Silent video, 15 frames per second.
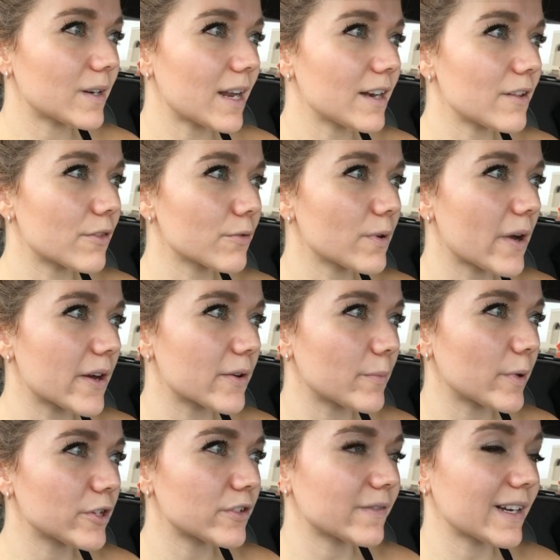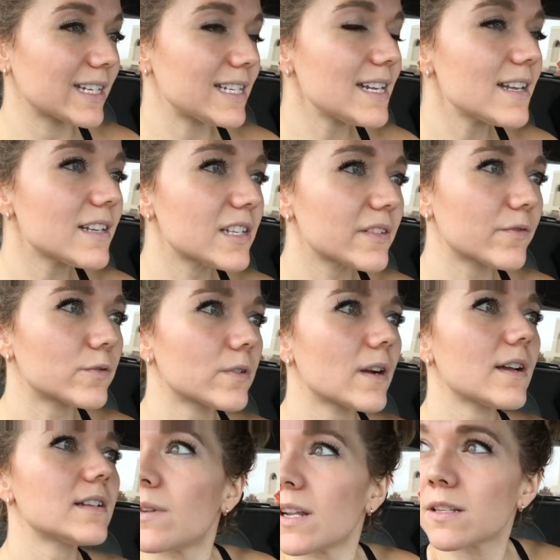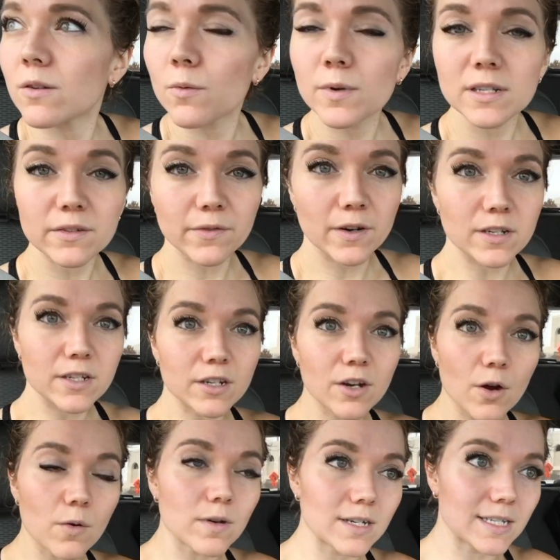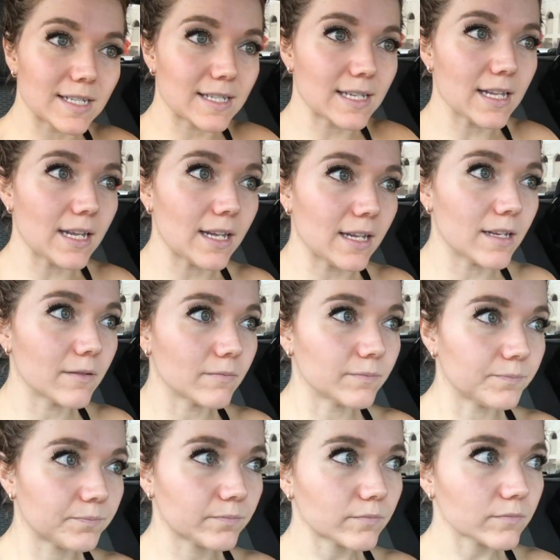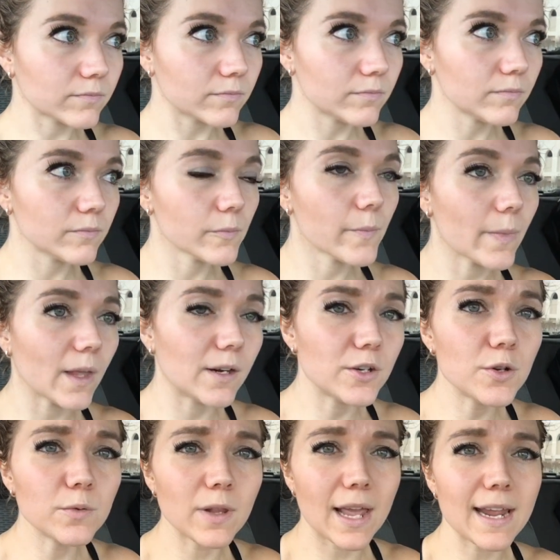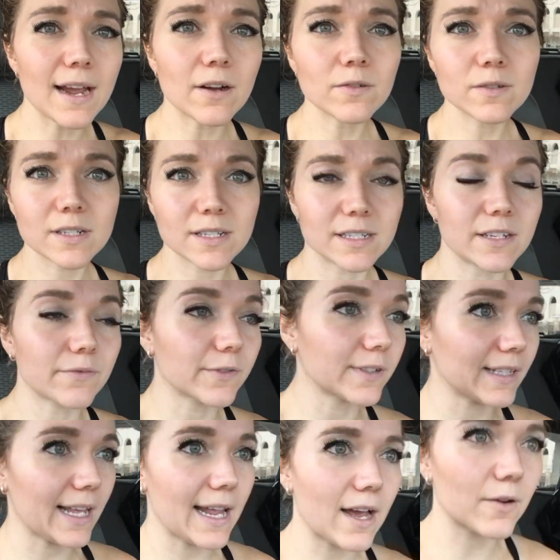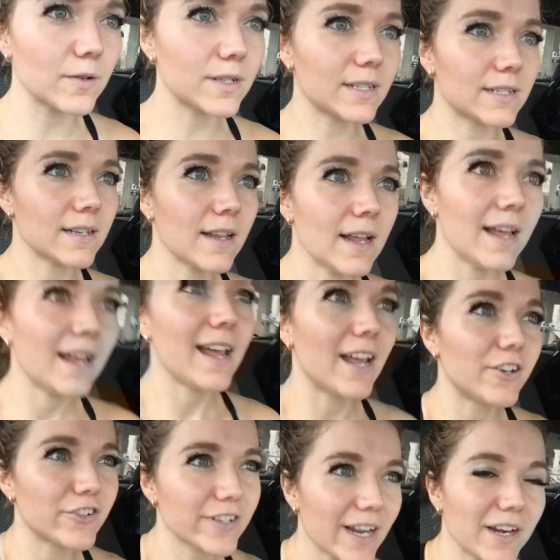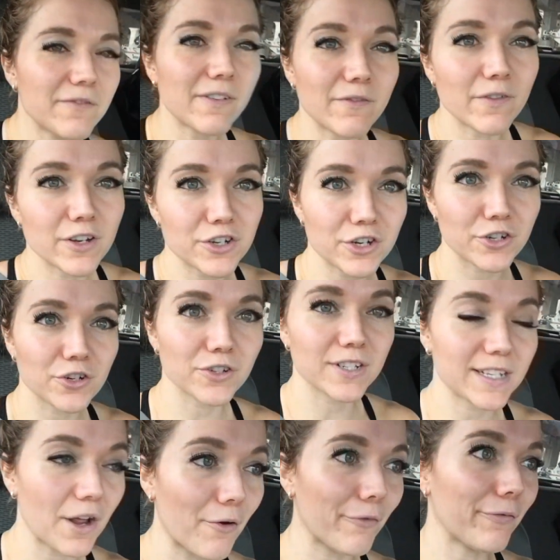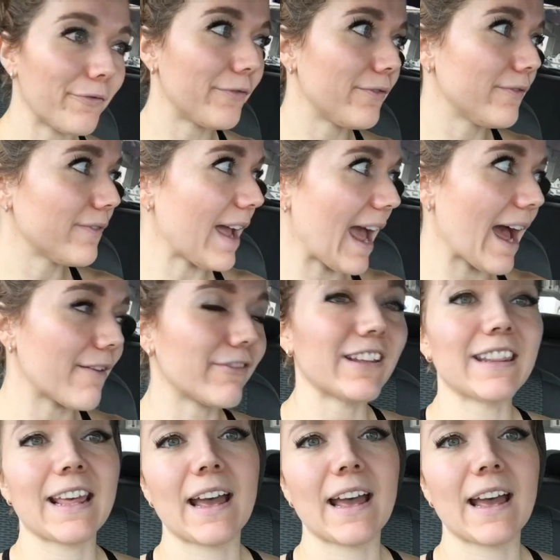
kind of threw out a bunch of ideas for us. It's always fun to go and see new layouts, different layouts, and just kind of envision yourself having